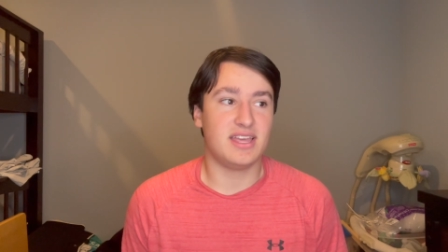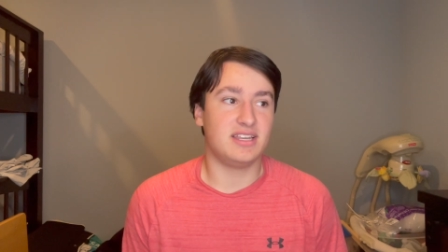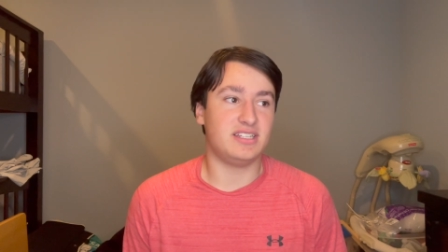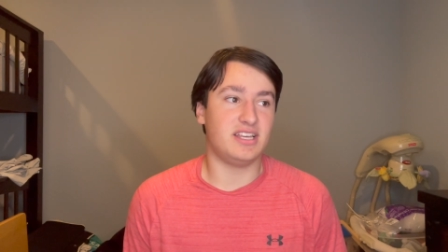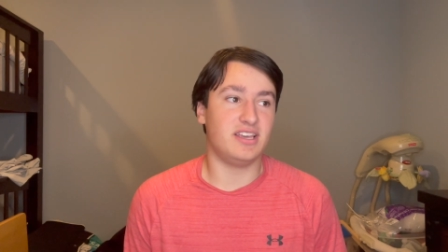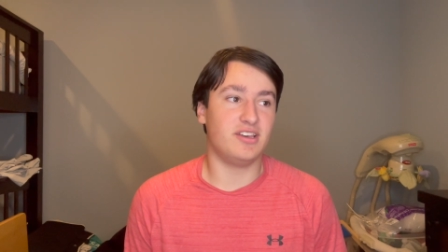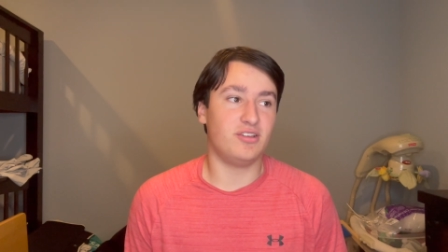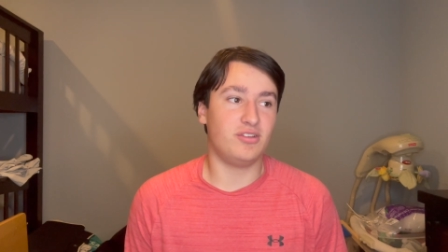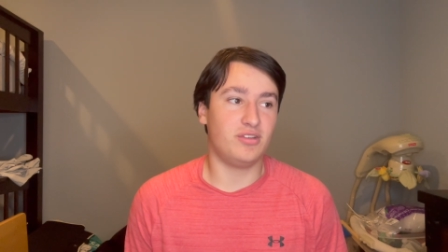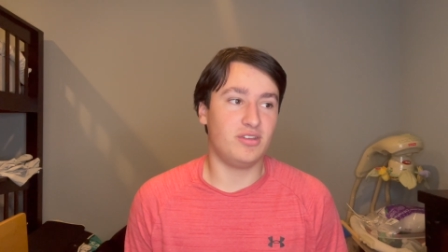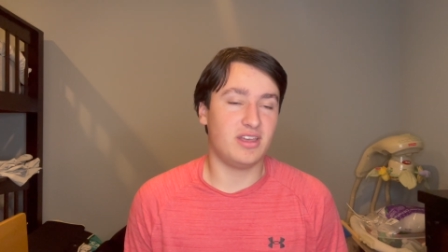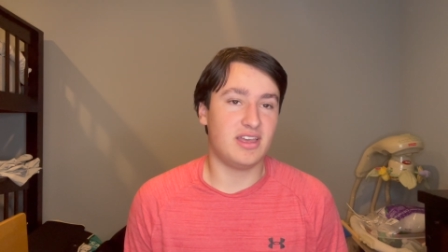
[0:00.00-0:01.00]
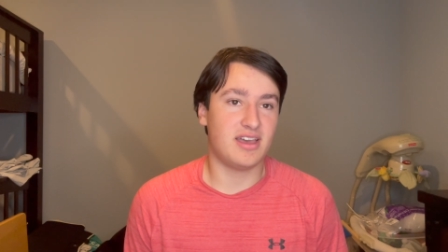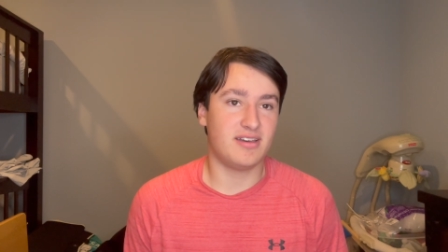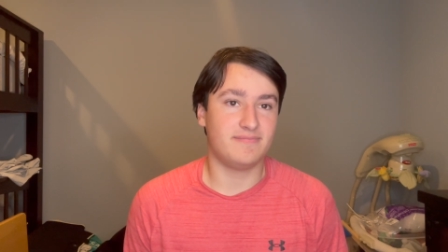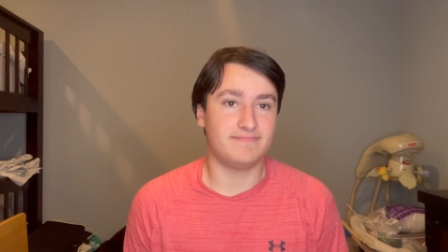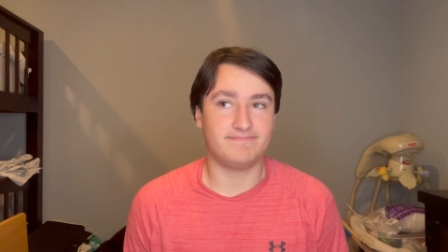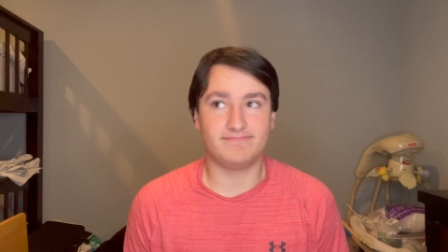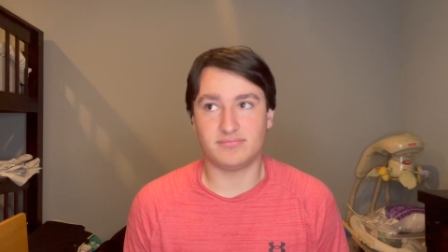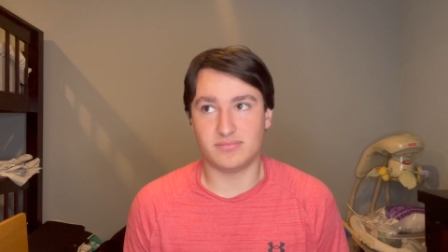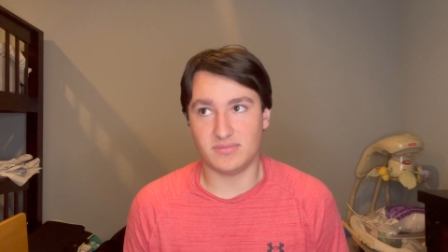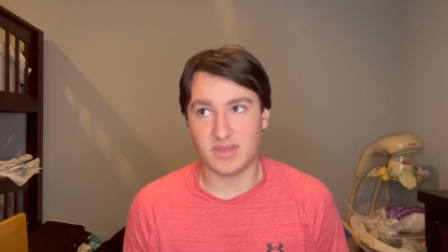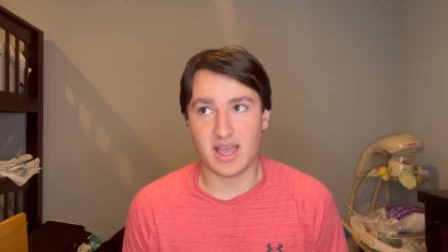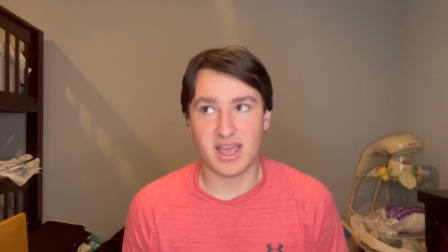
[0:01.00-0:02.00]
till
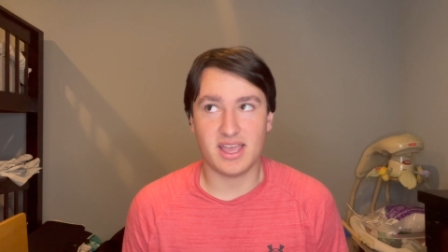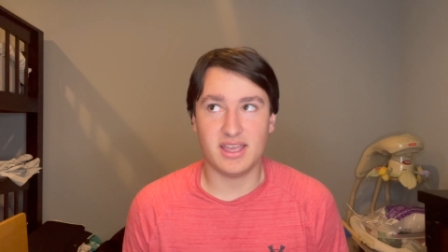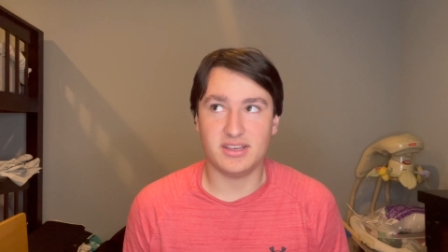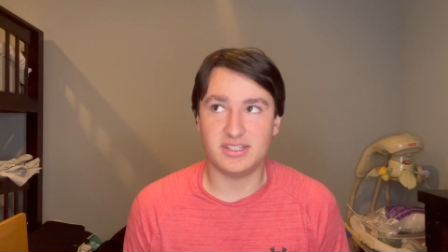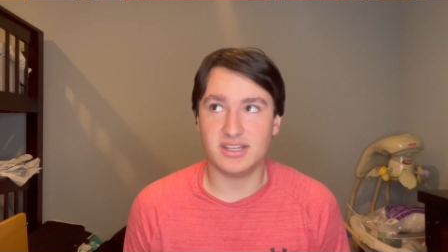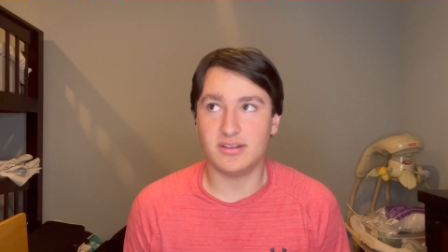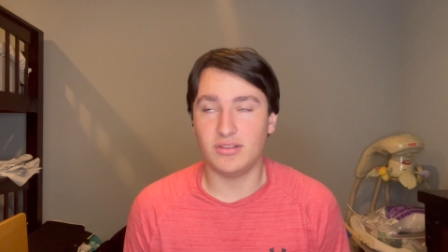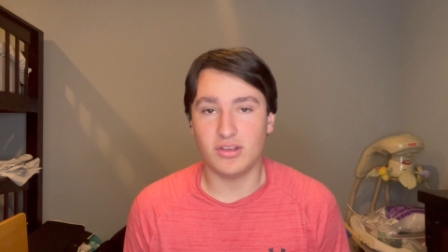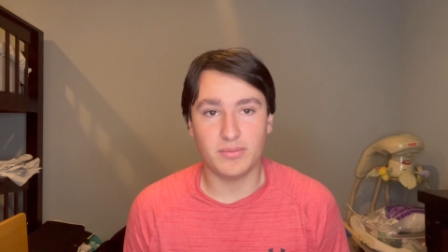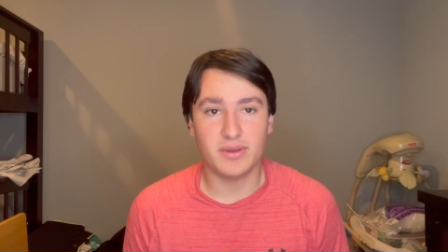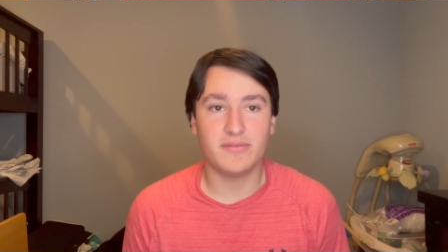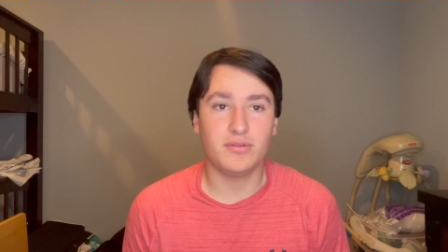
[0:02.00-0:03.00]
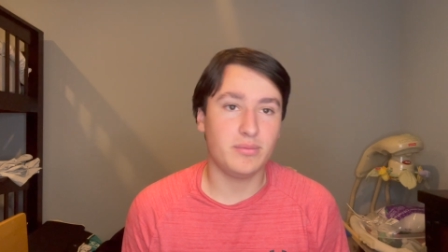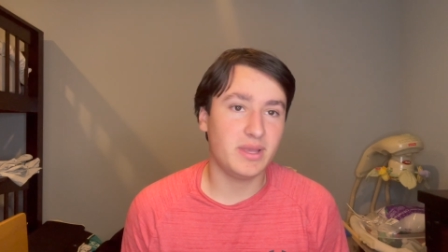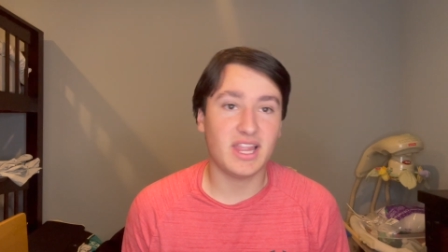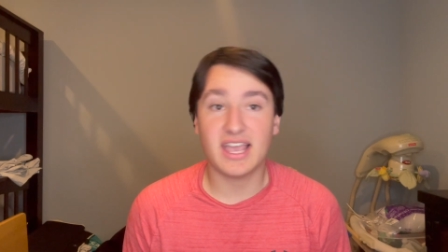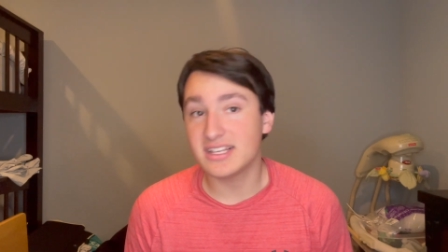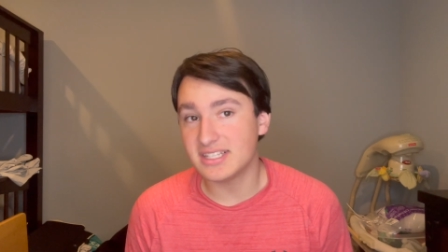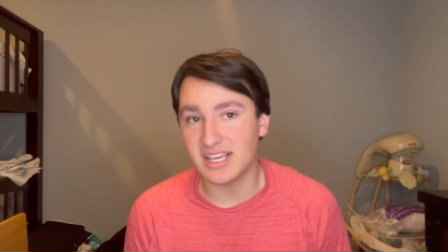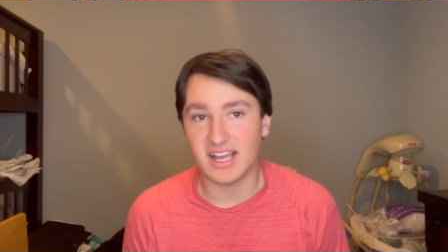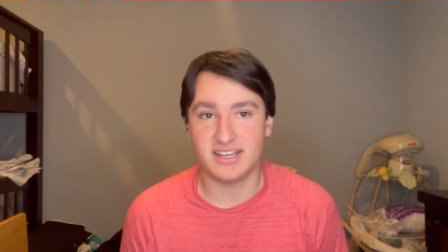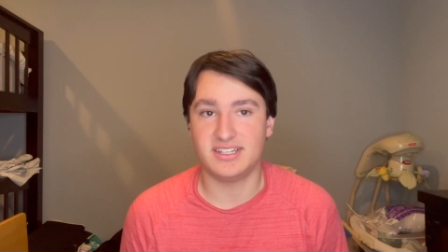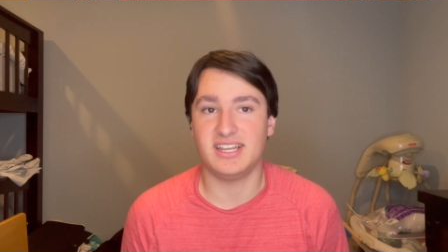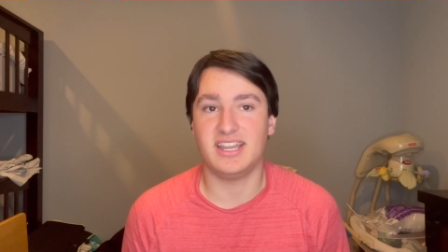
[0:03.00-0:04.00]
I did a little bit of Loomian Legacy
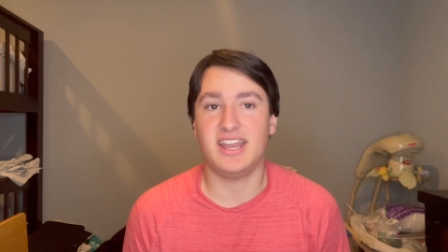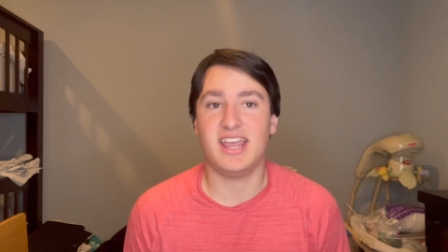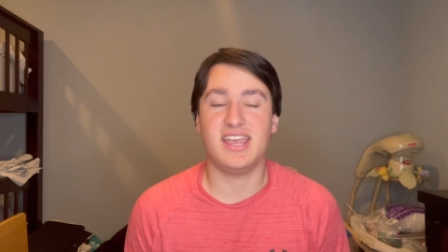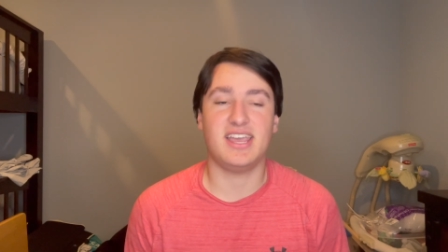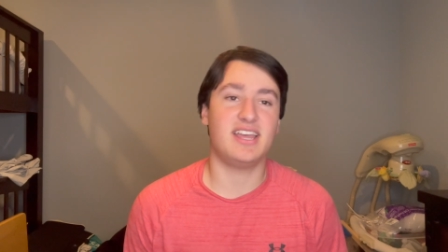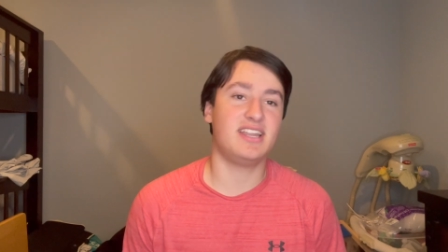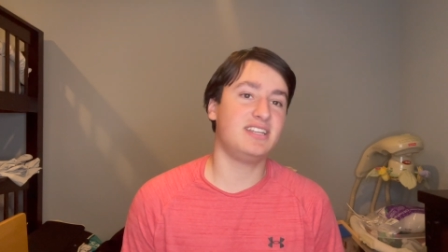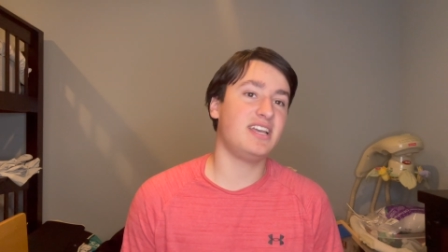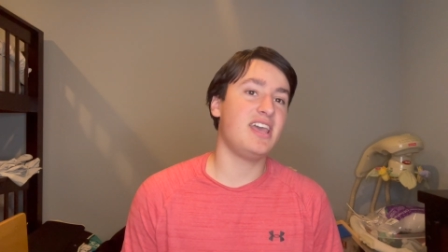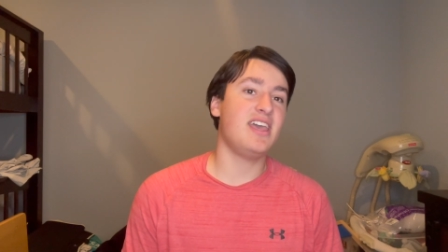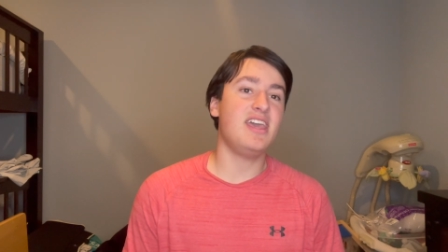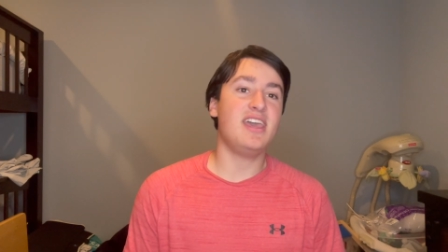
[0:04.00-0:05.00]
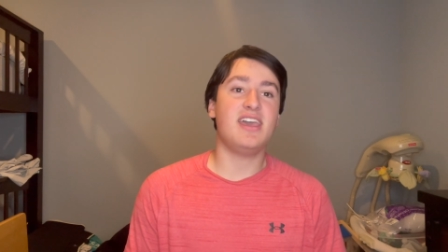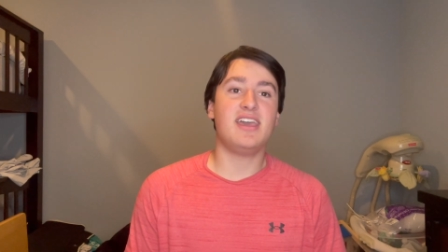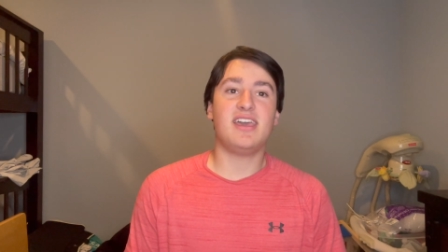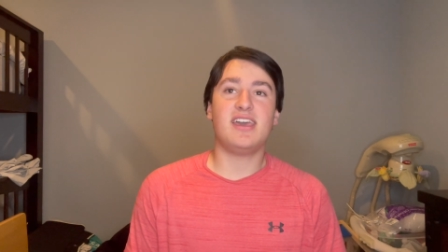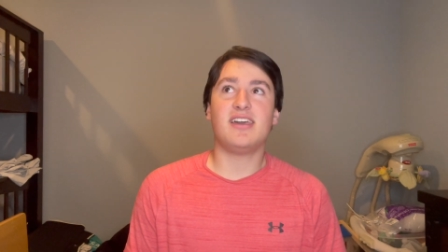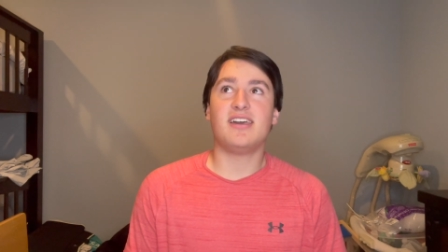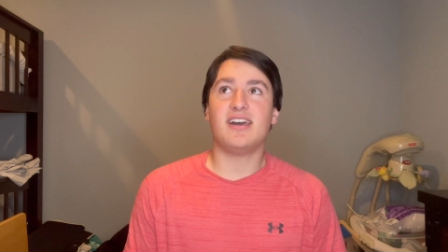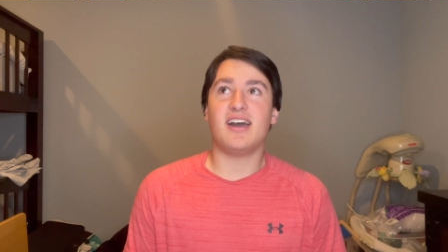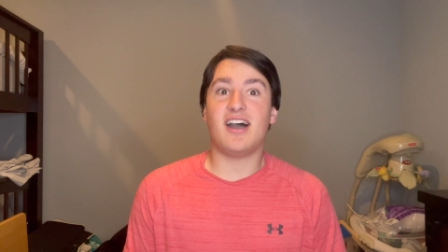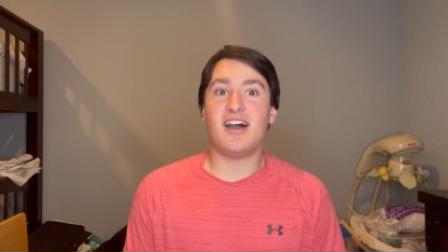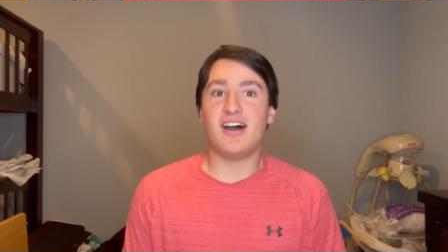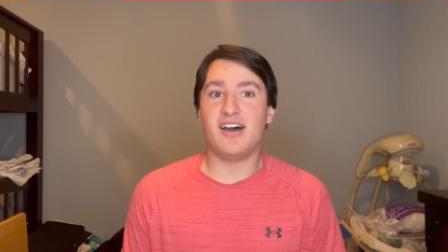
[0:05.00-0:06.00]
content, and
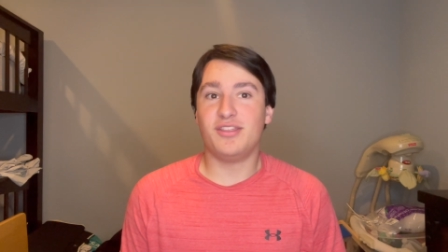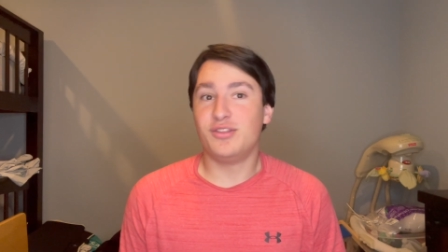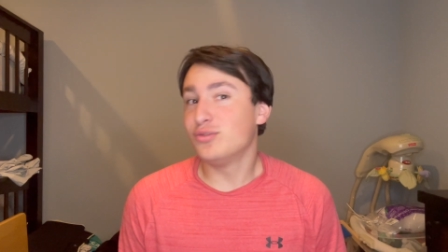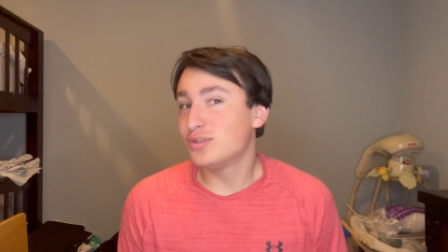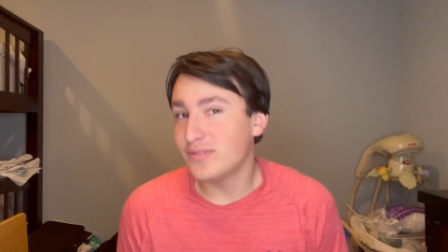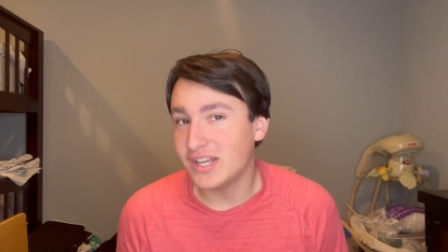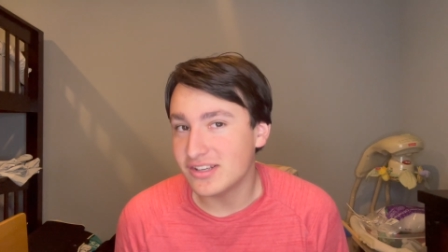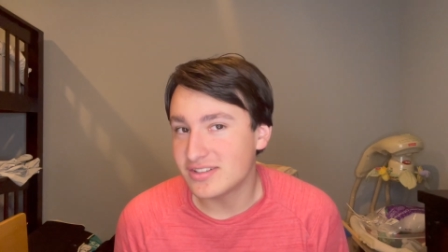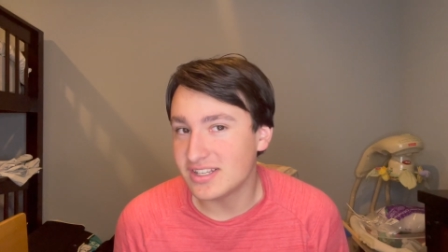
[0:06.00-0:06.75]
uh, those videos